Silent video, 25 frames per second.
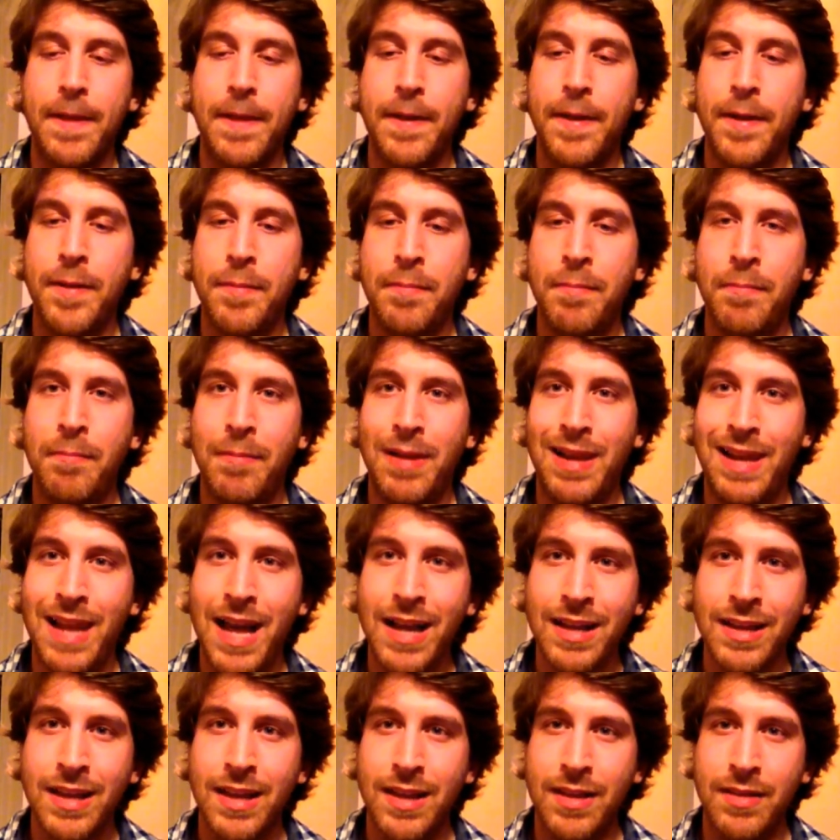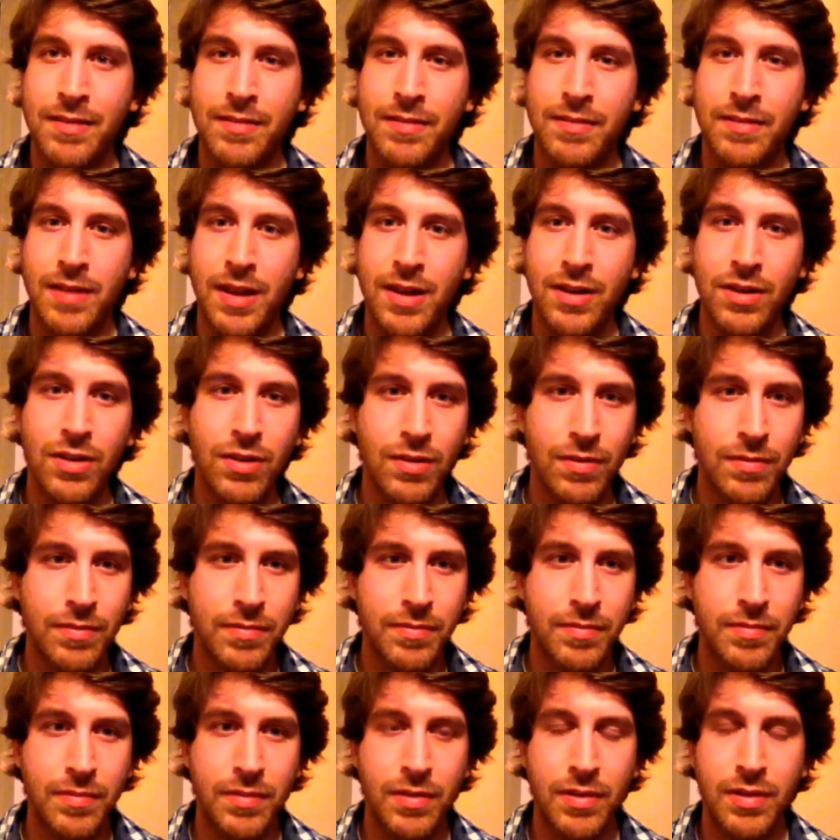lacking in you.
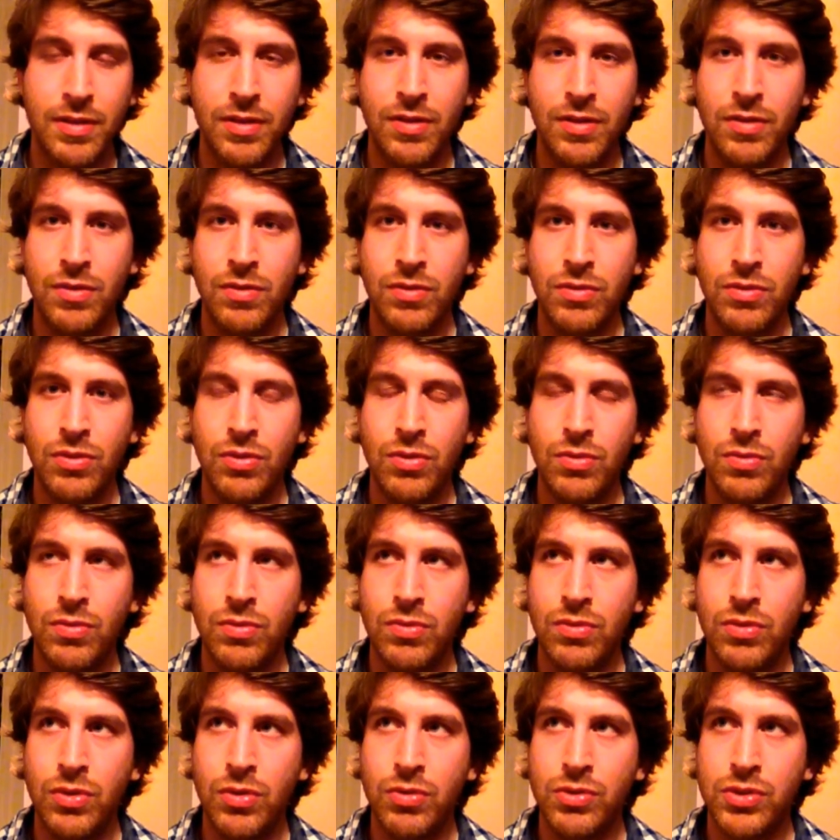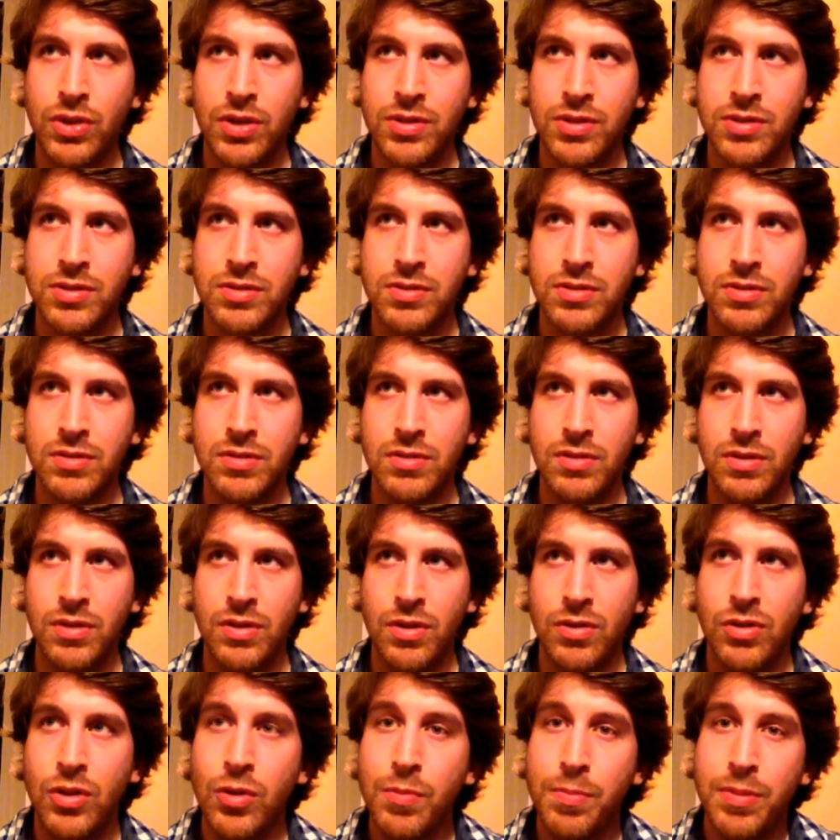You just,
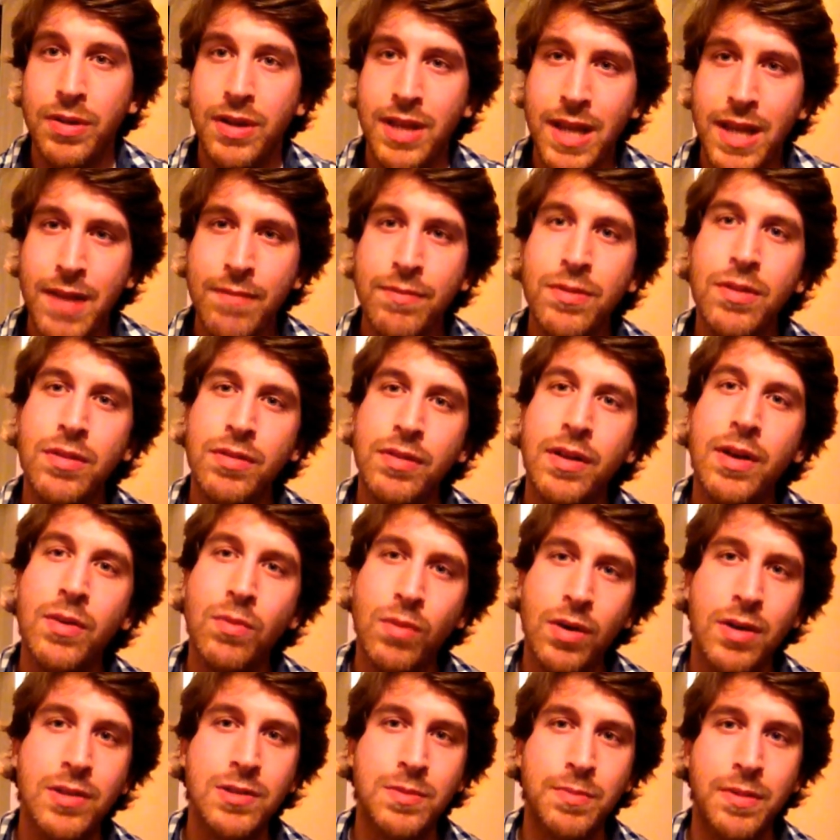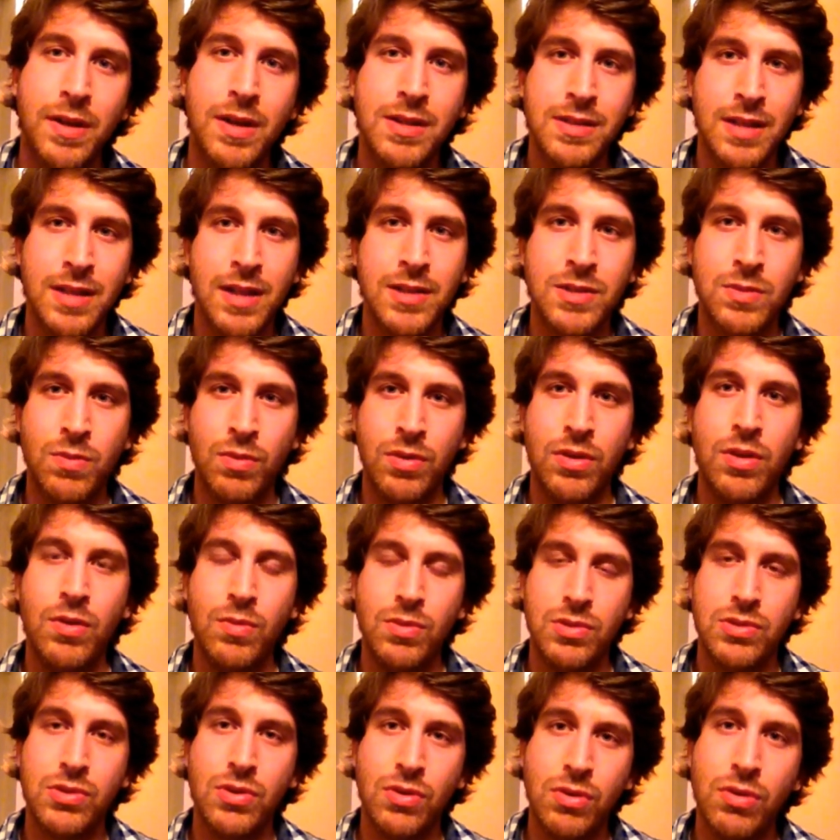you know, you believe that there was because that's what
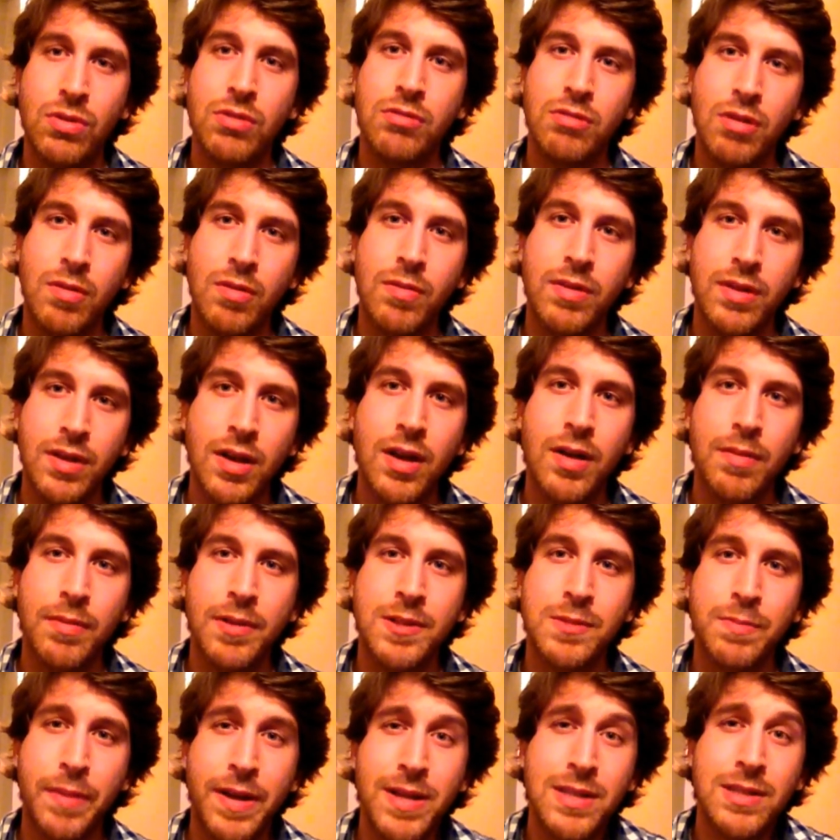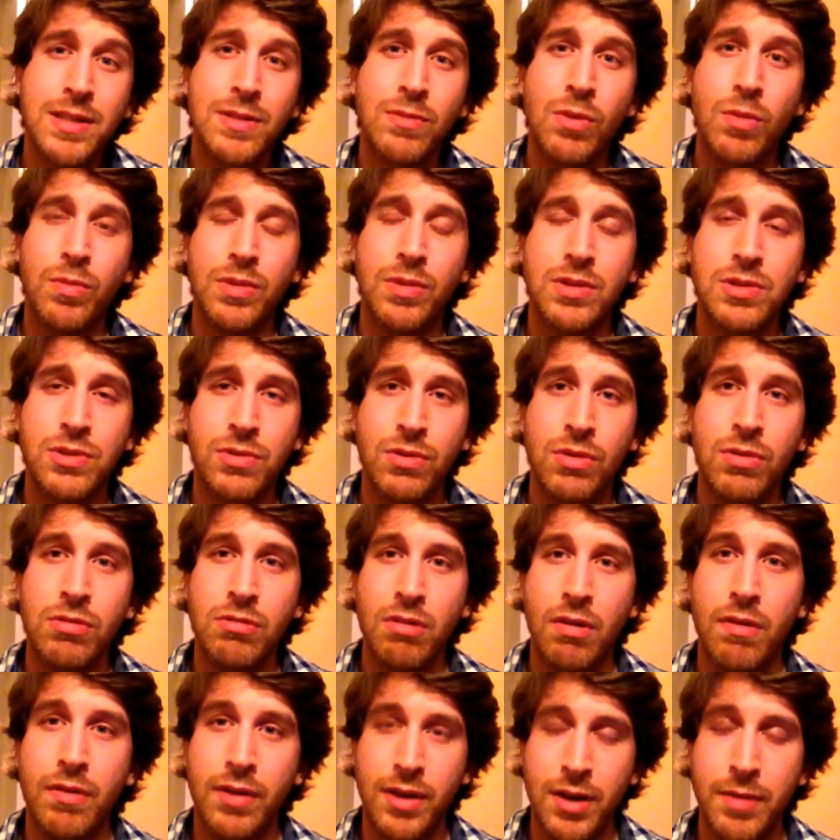you were taught growing up. That's basically what we're taught
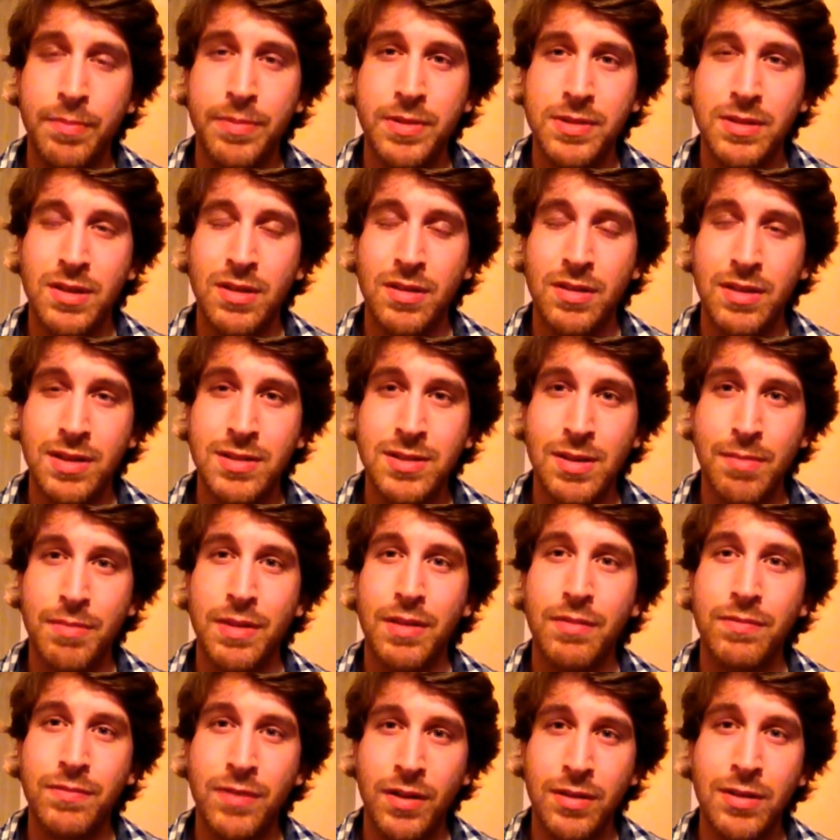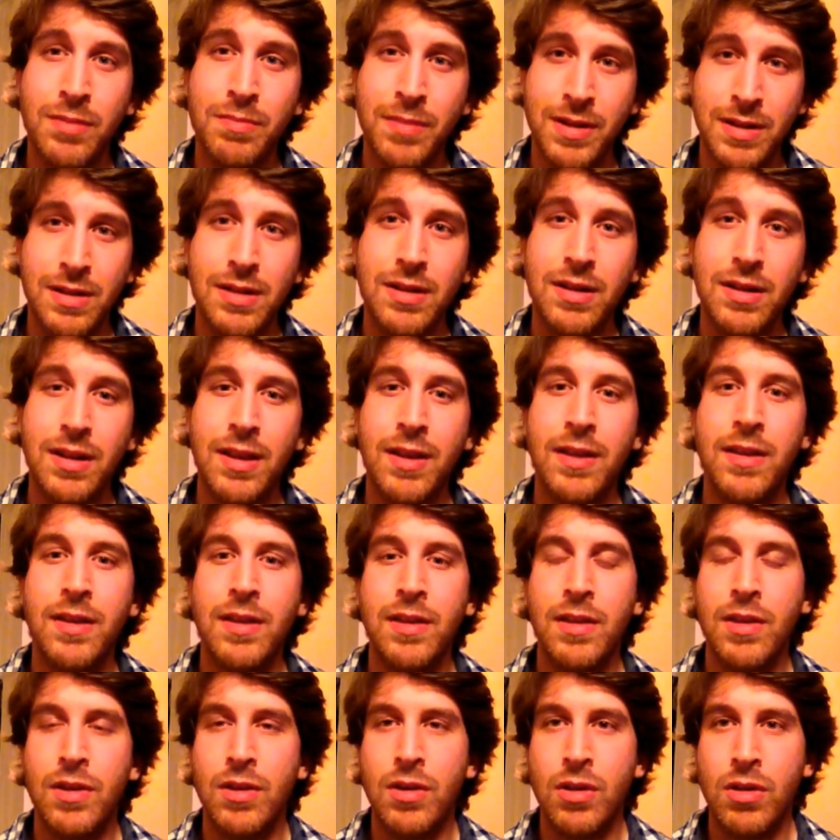growing up, is that there's something fundamentally
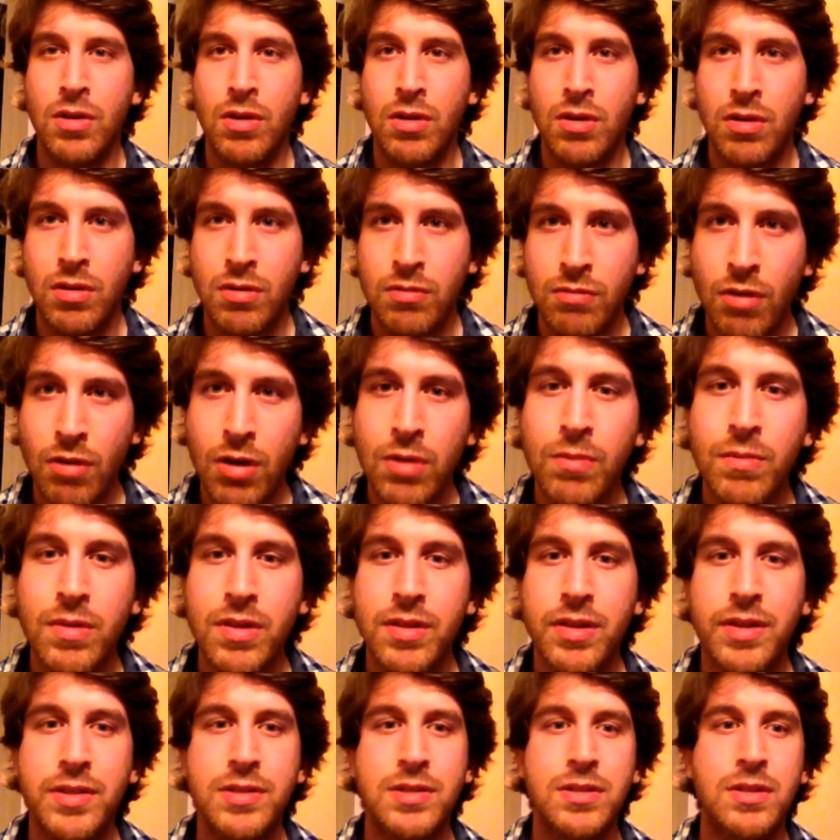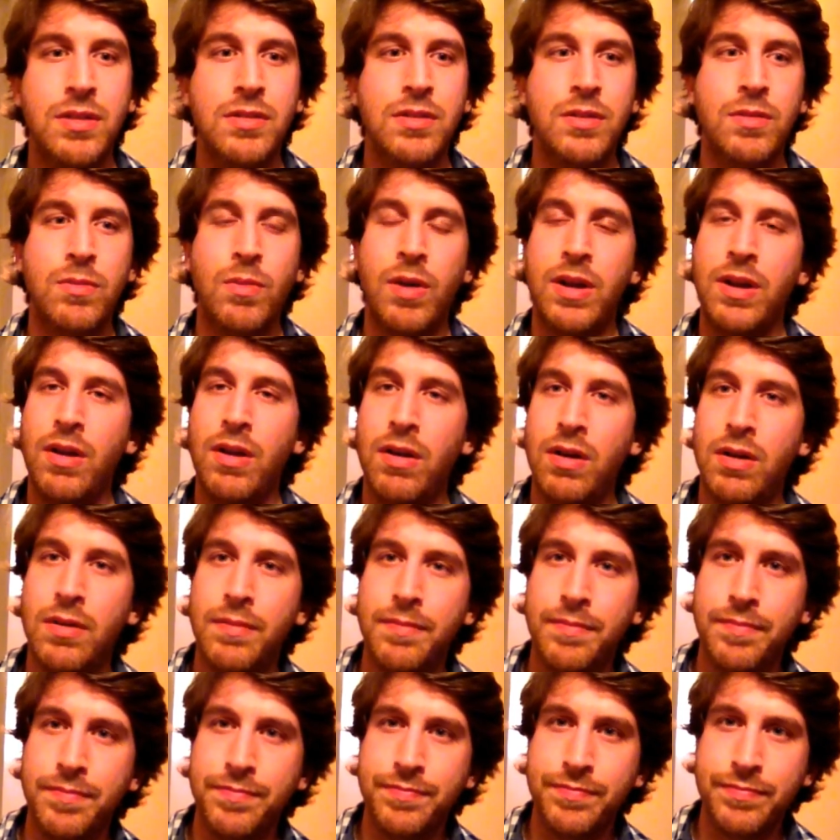wrong with us. You know, that we're
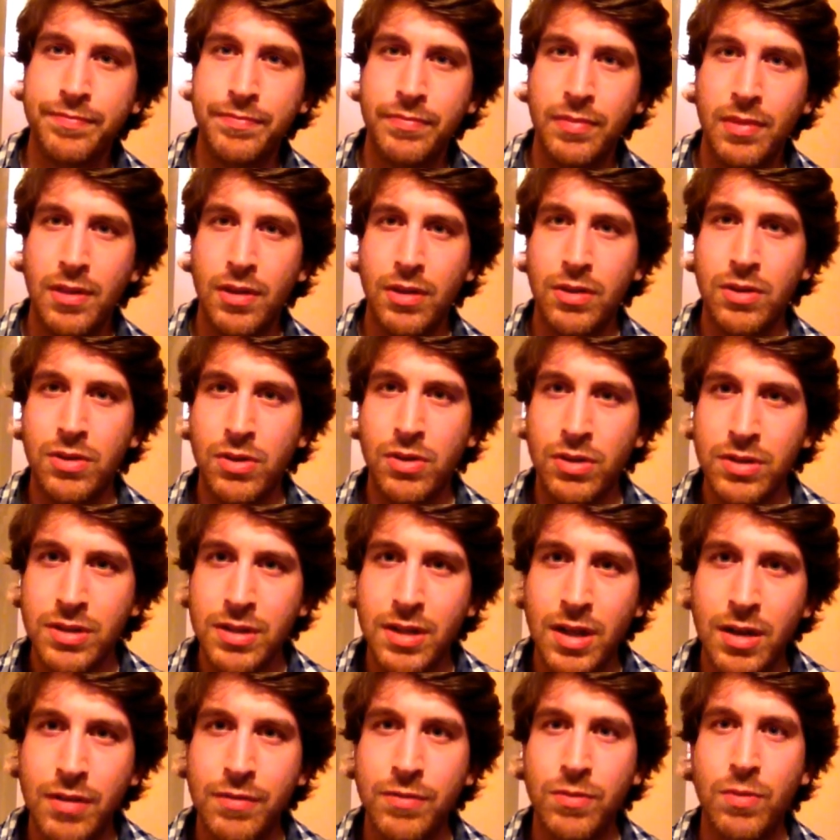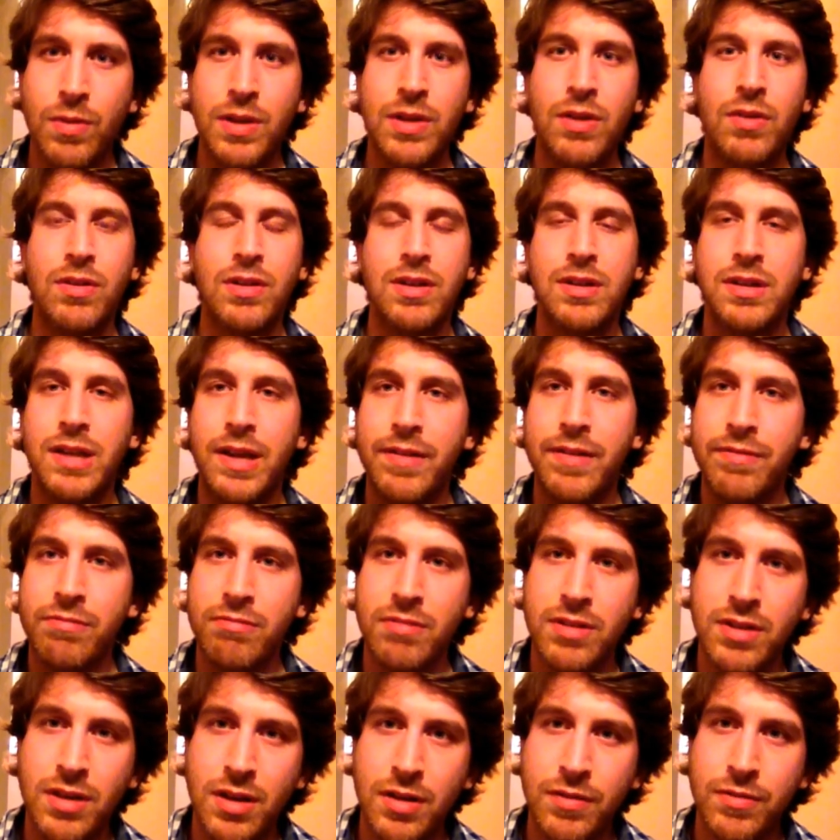not good enough, we're not
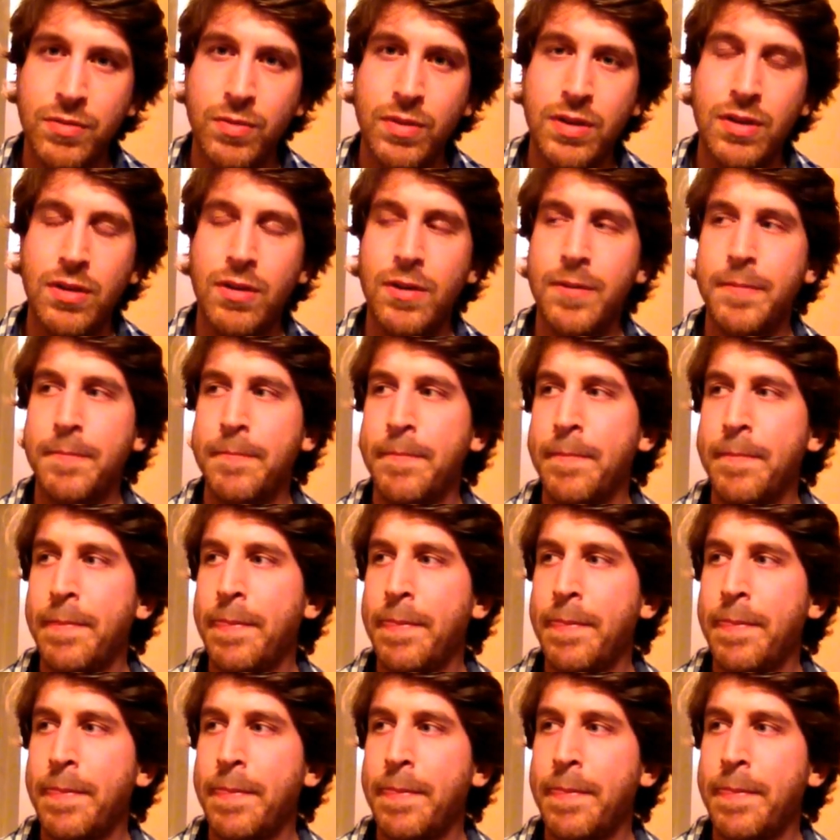clever enough, we're not